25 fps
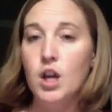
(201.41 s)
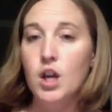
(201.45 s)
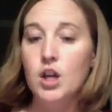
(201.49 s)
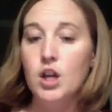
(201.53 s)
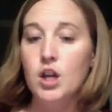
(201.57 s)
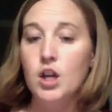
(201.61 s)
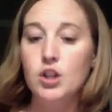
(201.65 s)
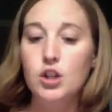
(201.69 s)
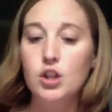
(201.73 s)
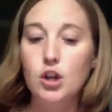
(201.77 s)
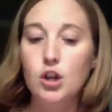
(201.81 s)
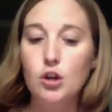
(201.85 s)

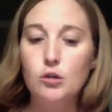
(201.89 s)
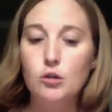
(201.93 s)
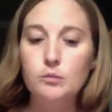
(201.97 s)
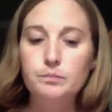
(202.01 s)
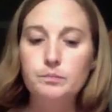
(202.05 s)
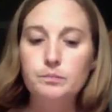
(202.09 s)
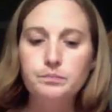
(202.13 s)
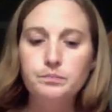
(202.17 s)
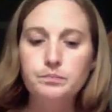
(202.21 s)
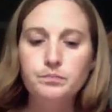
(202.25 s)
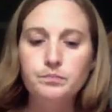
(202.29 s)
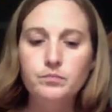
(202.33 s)

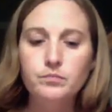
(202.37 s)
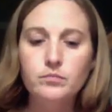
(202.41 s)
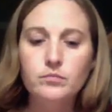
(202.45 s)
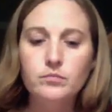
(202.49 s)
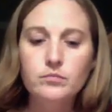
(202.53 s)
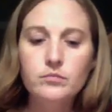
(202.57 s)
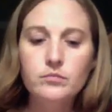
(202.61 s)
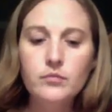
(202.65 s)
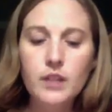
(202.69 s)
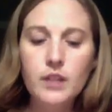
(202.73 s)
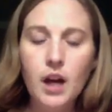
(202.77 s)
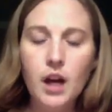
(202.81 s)
So
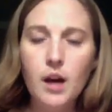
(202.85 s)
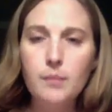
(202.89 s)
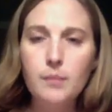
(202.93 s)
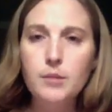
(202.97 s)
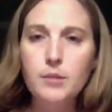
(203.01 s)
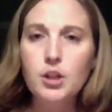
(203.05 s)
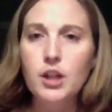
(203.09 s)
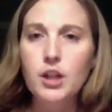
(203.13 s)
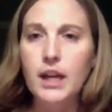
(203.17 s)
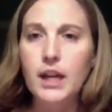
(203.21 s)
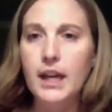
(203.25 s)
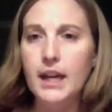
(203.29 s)

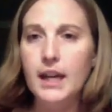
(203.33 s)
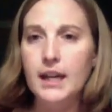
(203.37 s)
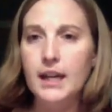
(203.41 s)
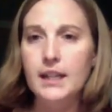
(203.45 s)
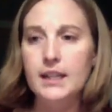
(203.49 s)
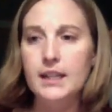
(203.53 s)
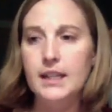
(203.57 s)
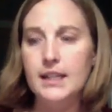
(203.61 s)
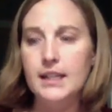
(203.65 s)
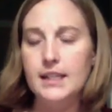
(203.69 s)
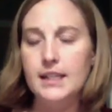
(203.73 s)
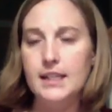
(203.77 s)
you
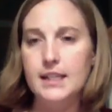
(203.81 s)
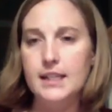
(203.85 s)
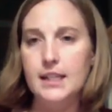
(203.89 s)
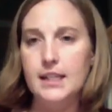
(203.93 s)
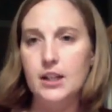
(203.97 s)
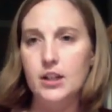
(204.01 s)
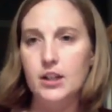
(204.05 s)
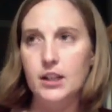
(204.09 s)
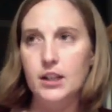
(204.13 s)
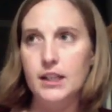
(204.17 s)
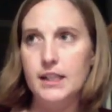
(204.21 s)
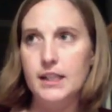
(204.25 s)
can't
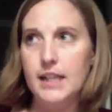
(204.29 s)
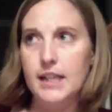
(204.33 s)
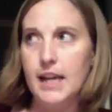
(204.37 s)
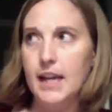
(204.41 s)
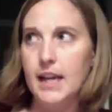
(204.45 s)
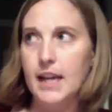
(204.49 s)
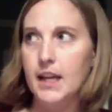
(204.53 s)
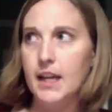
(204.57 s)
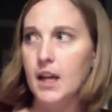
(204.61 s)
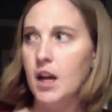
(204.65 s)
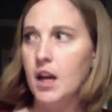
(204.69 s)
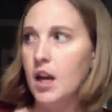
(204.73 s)
necessarily
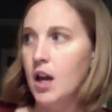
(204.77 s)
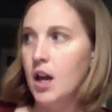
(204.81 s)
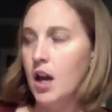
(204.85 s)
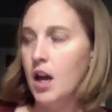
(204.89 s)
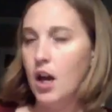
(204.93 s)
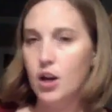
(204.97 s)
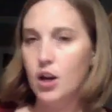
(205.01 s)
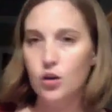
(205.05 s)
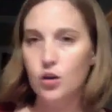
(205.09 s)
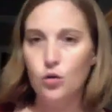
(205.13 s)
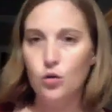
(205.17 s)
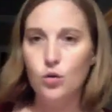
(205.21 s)
take
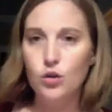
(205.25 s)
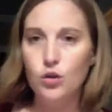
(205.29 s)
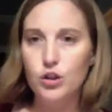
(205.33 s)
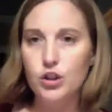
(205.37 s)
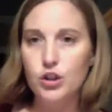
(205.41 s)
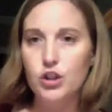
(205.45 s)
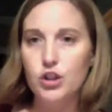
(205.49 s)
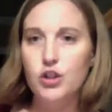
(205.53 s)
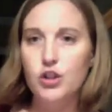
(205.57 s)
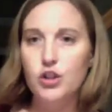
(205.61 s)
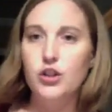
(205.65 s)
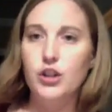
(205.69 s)
an
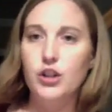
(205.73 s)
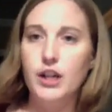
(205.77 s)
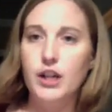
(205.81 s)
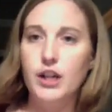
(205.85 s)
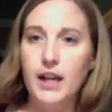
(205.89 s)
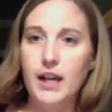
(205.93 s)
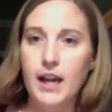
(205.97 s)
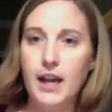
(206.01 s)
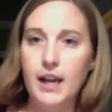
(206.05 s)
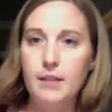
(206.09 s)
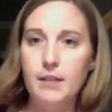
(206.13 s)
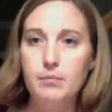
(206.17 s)
orange
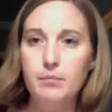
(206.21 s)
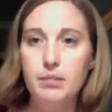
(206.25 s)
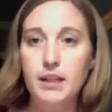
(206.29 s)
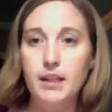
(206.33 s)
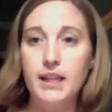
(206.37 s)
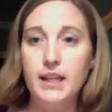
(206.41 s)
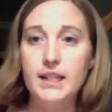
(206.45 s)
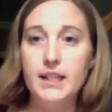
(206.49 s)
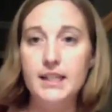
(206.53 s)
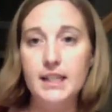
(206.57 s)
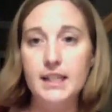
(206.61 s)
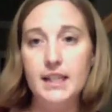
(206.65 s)
tree and
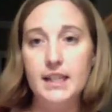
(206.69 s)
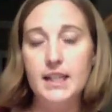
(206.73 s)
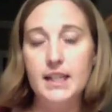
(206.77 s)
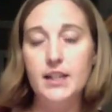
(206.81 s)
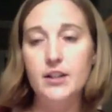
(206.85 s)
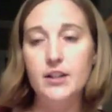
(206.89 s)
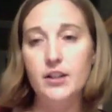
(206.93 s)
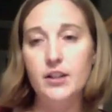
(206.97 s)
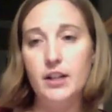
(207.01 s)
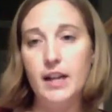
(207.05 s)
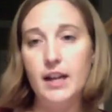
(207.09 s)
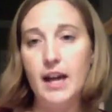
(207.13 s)
plant it
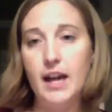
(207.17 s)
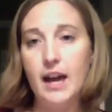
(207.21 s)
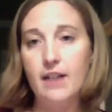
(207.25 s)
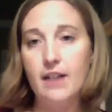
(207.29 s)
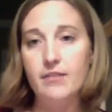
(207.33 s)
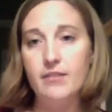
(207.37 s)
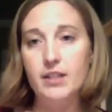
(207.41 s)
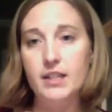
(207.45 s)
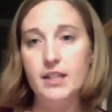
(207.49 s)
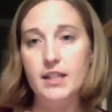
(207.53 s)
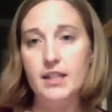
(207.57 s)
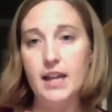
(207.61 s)
here and have
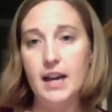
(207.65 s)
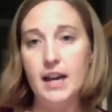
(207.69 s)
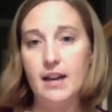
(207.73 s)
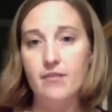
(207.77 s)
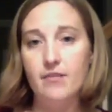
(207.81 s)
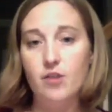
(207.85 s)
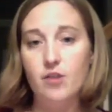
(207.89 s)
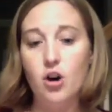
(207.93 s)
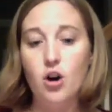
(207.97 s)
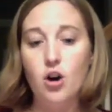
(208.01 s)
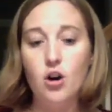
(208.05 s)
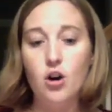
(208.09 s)
it have
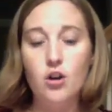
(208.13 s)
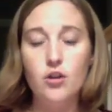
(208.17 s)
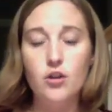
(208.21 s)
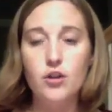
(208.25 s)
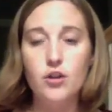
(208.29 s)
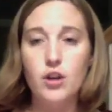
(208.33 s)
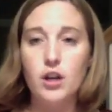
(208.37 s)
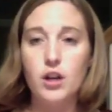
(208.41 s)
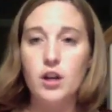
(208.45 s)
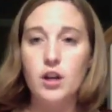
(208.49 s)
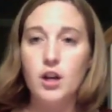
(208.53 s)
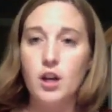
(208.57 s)
all
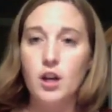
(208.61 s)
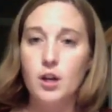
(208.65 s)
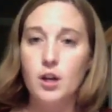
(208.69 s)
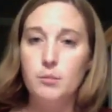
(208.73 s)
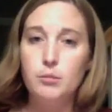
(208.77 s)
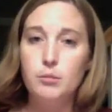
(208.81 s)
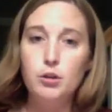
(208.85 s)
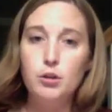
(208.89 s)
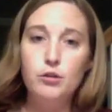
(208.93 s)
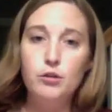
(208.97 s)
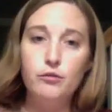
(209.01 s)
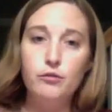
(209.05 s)
the
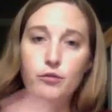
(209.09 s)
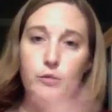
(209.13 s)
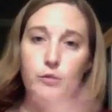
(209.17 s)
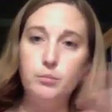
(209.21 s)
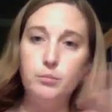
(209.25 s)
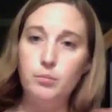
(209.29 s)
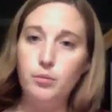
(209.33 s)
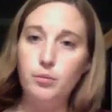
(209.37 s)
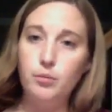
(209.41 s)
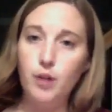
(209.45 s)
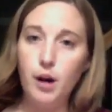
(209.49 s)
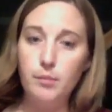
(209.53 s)
beautiful
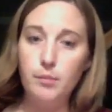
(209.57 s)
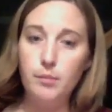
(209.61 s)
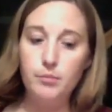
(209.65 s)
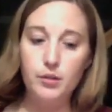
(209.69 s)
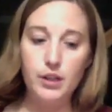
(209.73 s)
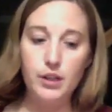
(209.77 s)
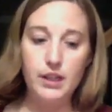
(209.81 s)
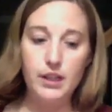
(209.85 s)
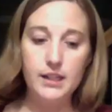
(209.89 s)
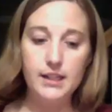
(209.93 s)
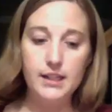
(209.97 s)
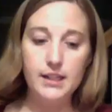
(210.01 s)

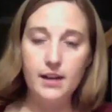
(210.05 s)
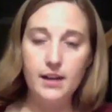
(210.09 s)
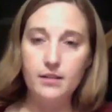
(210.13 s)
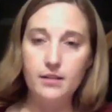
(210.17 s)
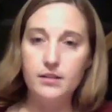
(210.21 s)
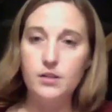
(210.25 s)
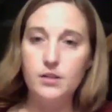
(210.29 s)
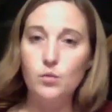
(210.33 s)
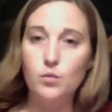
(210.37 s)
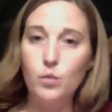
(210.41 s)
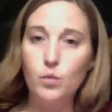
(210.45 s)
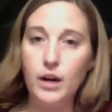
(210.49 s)
properties
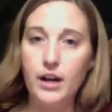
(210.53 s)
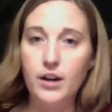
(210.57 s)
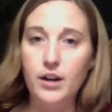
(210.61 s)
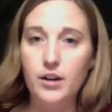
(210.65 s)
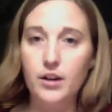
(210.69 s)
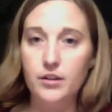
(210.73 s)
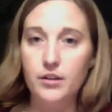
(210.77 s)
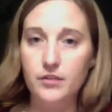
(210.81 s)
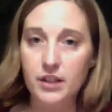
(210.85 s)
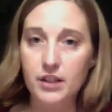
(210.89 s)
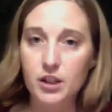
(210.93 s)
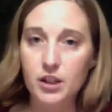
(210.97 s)
as
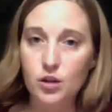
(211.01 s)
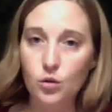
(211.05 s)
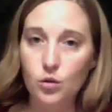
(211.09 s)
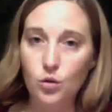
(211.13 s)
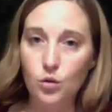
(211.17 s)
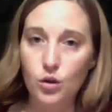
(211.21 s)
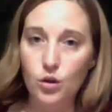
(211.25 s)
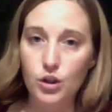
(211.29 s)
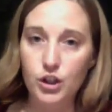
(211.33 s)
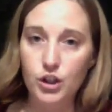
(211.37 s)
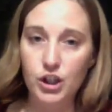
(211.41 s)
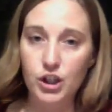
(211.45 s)
where this
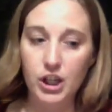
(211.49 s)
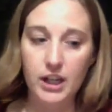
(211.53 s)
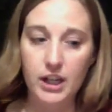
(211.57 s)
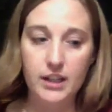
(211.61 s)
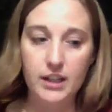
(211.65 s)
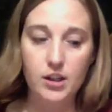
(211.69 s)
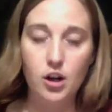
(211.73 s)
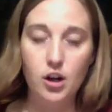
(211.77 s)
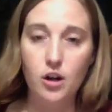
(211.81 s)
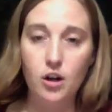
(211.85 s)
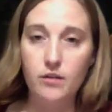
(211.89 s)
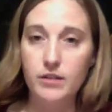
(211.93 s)
orange
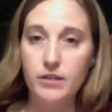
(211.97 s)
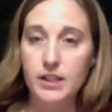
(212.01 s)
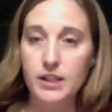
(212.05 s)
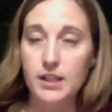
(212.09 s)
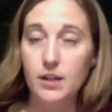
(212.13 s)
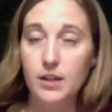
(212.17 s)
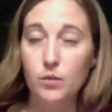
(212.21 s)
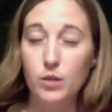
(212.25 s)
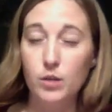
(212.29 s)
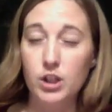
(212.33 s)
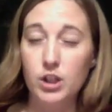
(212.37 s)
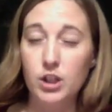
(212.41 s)
is
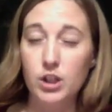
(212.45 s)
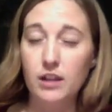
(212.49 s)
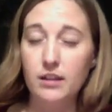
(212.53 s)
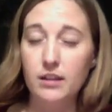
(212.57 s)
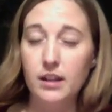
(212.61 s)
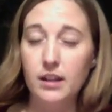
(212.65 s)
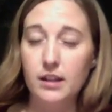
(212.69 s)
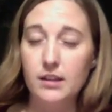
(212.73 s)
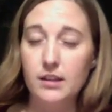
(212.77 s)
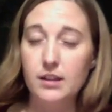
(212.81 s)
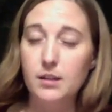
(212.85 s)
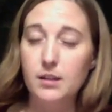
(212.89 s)
harvested, which I
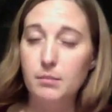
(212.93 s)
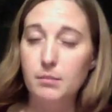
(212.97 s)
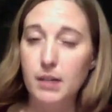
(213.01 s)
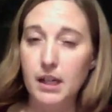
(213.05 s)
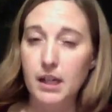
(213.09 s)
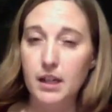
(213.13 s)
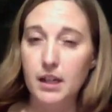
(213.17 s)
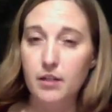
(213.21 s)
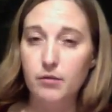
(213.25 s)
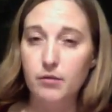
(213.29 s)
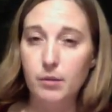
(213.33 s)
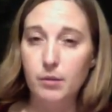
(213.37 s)
think is
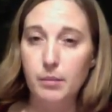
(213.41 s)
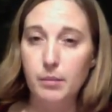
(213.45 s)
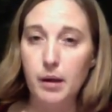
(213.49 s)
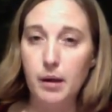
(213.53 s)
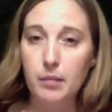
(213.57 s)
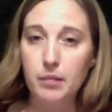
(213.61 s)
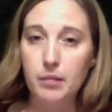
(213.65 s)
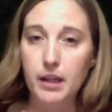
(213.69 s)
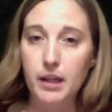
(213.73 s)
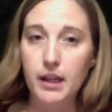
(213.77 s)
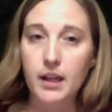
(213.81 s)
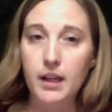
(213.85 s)
Dominican
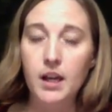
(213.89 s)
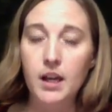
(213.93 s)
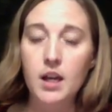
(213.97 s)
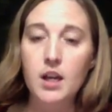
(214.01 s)
Republic.